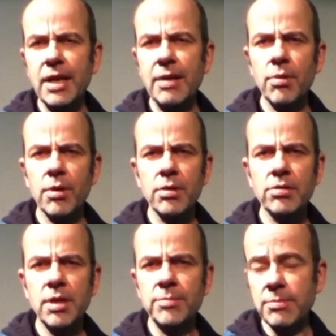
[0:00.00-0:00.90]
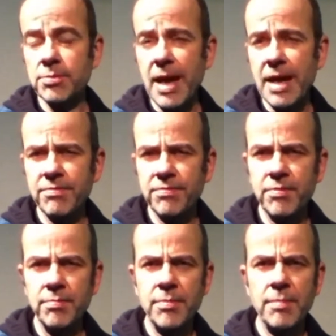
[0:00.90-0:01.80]
They were sometimes made
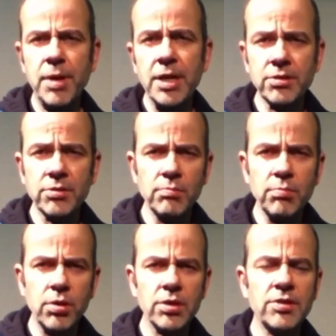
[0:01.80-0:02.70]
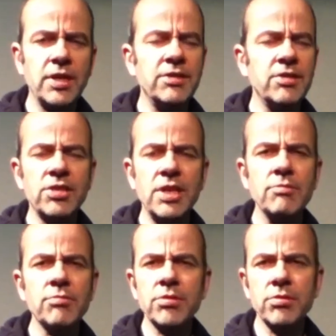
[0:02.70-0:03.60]
from a particle board and the
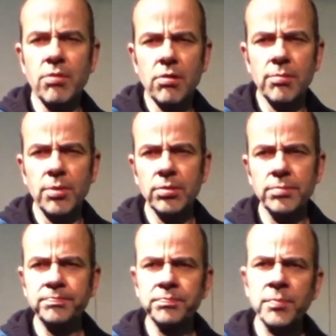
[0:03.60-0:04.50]
sound was horrible.